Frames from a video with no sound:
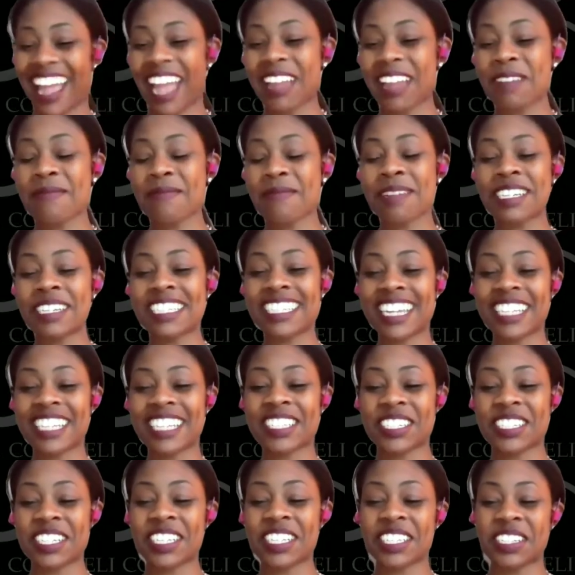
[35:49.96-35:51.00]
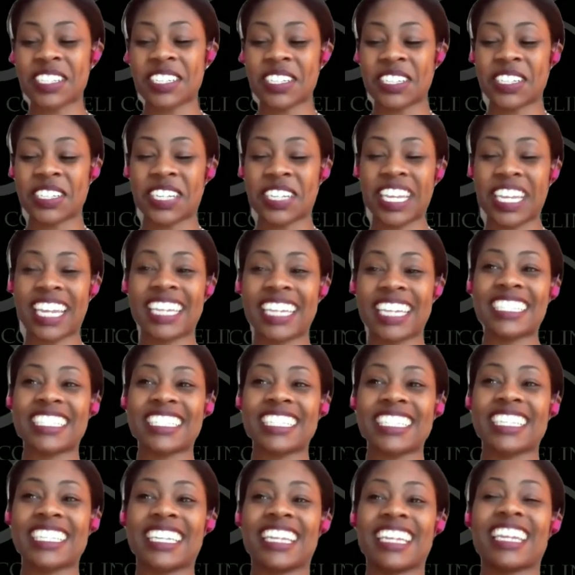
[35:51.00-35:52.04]
I appreciate your
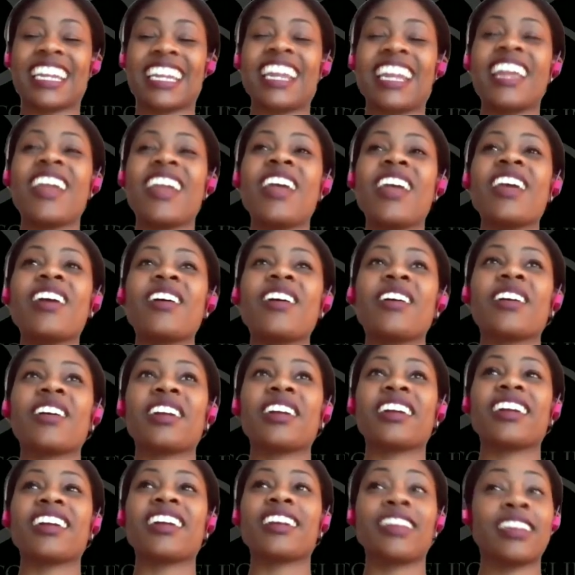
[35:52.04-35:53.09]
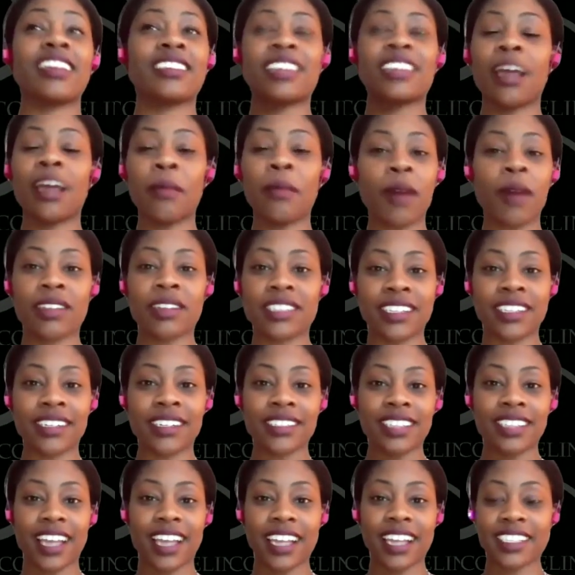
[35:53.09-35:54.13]
candidacy. I'm all tongue
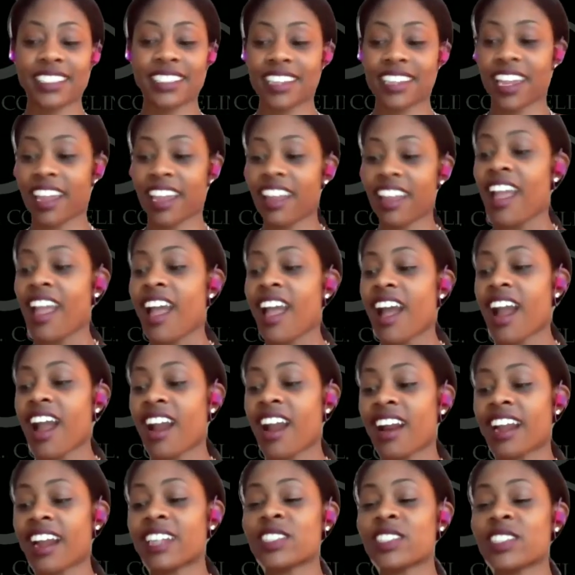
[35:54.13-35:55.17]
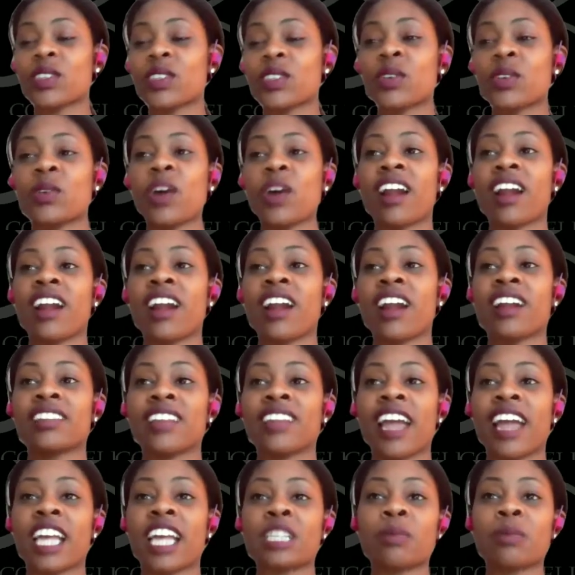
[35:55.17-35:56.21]
tied today. All right. So our
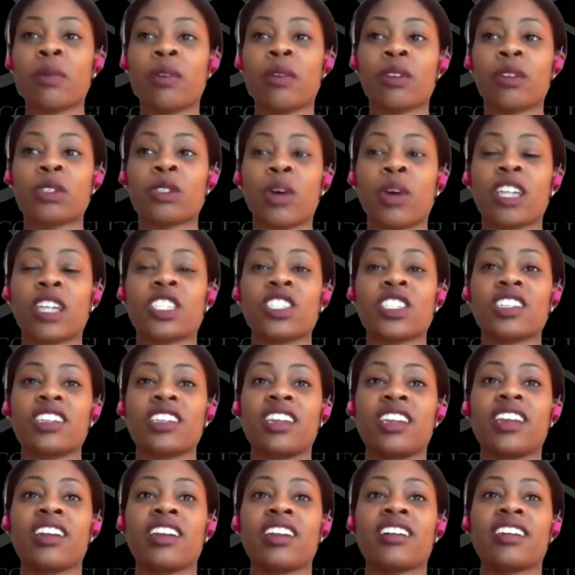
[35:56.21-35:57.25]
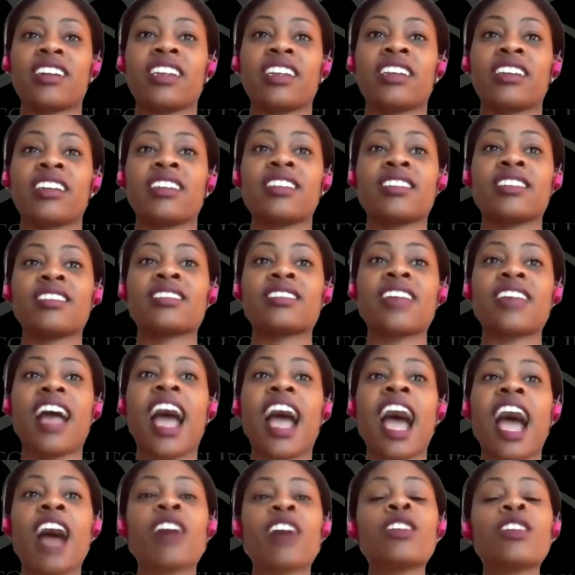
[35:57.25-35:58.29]
last bonus question here is,
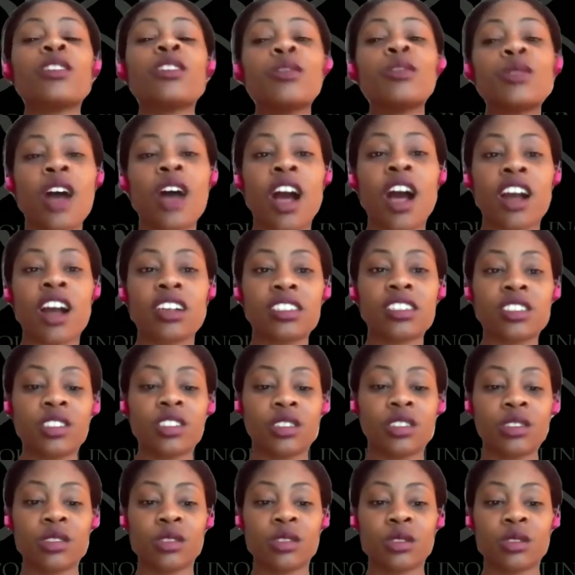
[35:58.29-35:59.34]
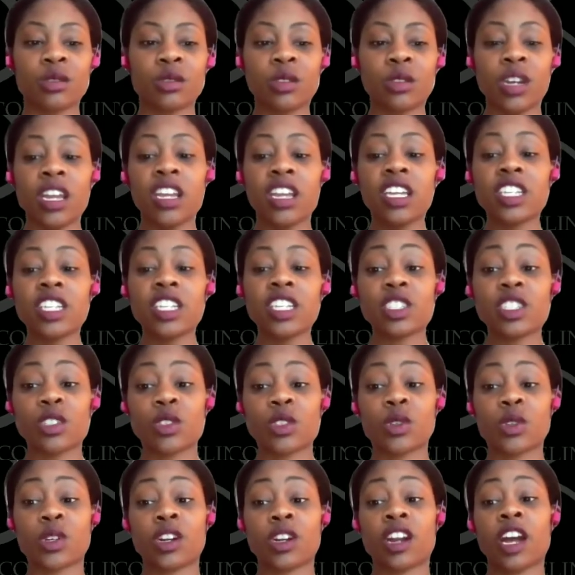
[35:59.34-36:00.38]
how do you talk to
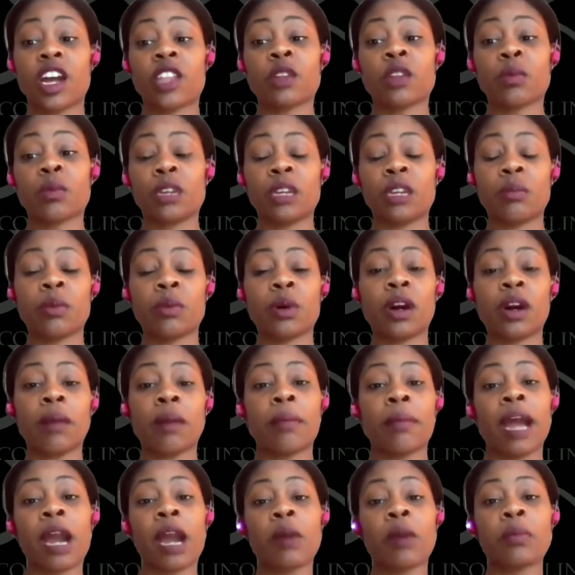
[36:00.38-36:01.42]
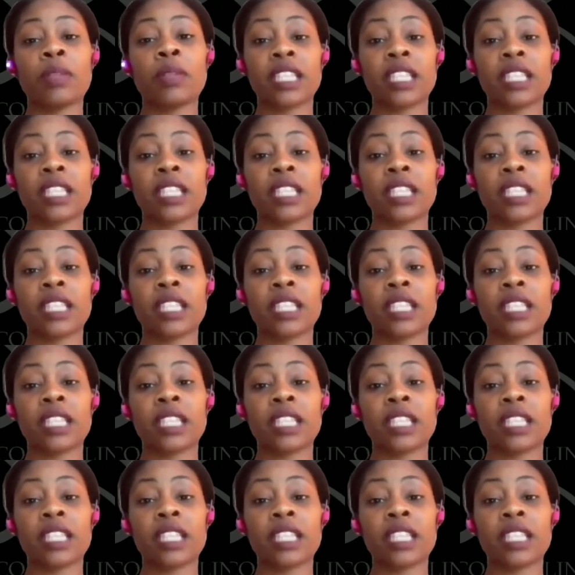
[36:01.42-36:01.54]
children or other people about